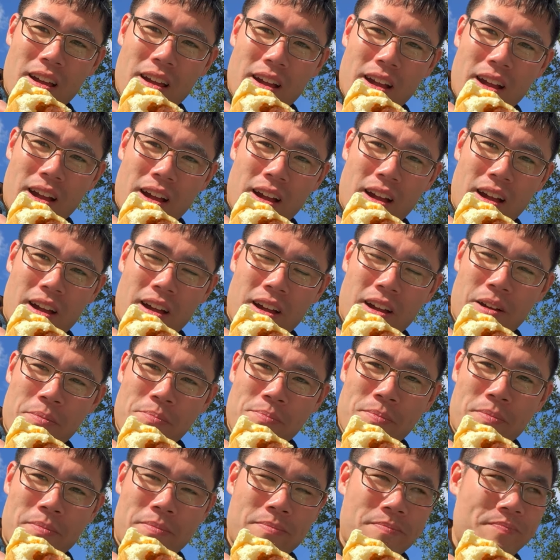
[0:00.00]

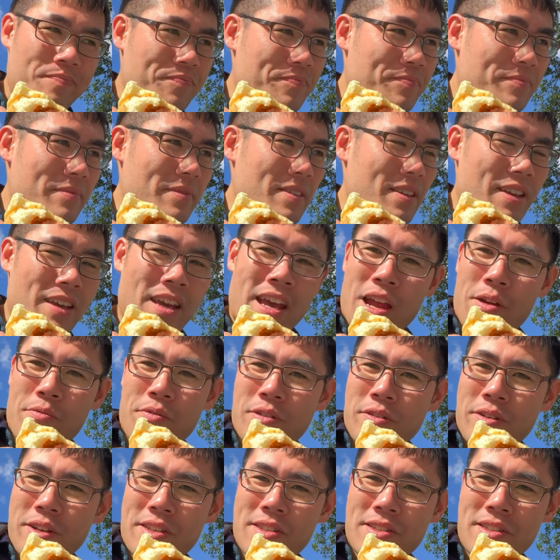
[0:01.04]
um, can't
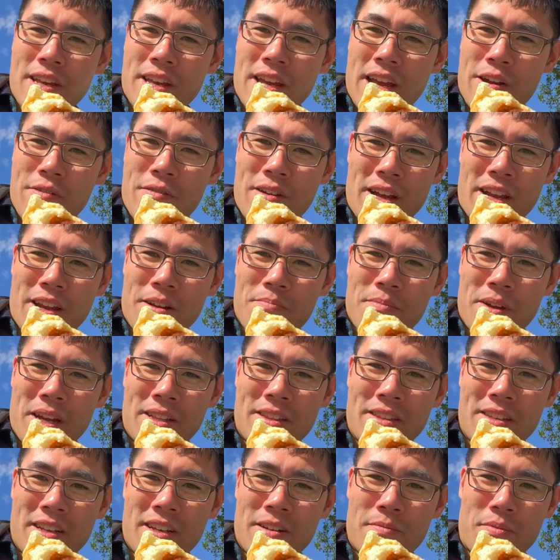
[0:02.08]
really say I
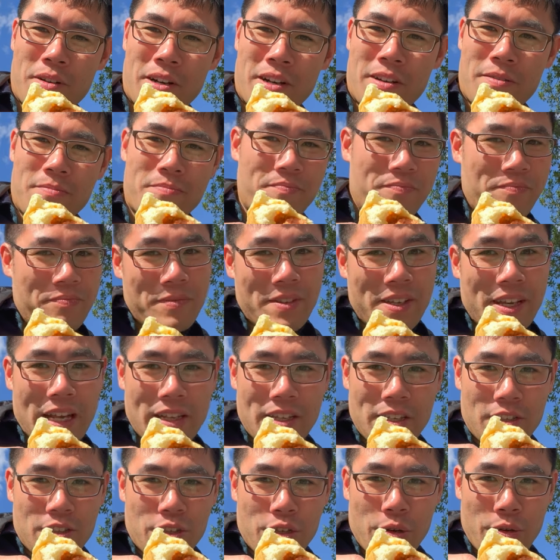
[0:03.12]
recommend it, but it's
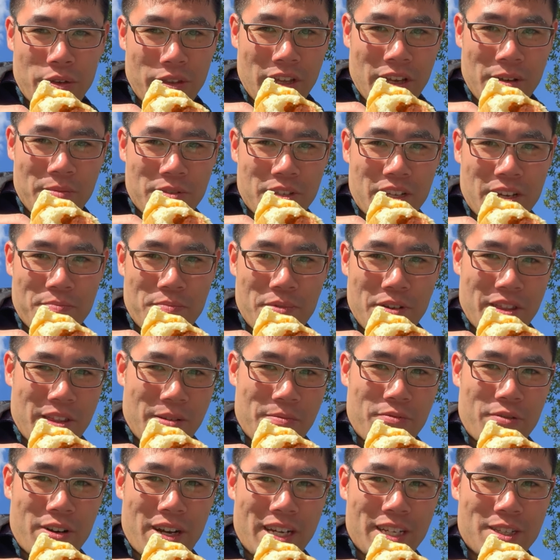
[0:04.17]
a two thumbs up on the
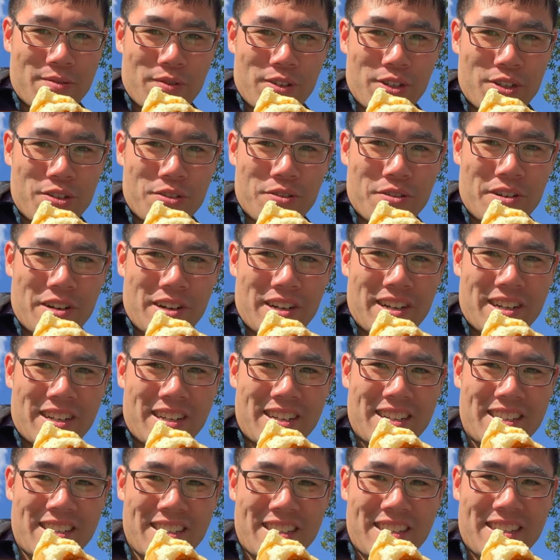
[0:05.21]
price for sure.
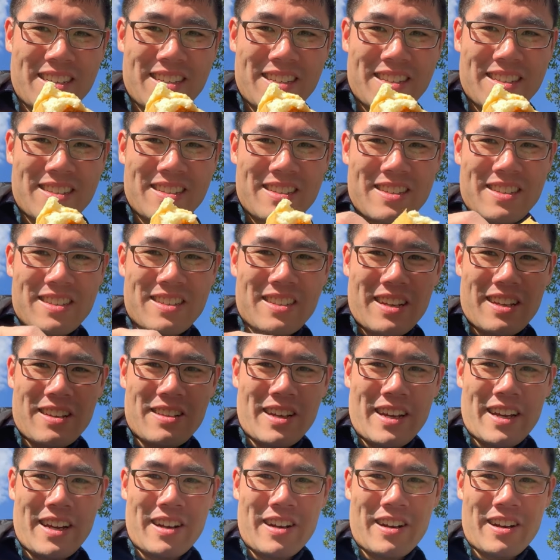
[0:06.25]
See you
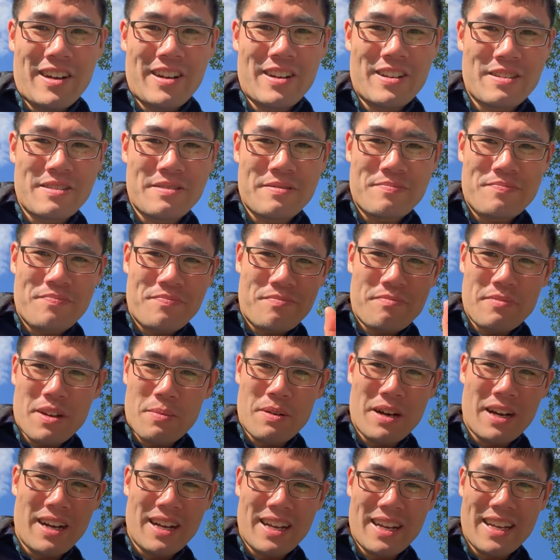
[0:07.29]
later.
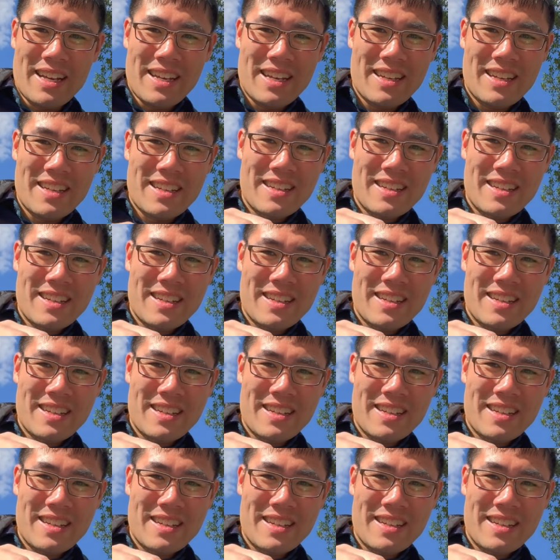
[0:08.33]
Bye-bye.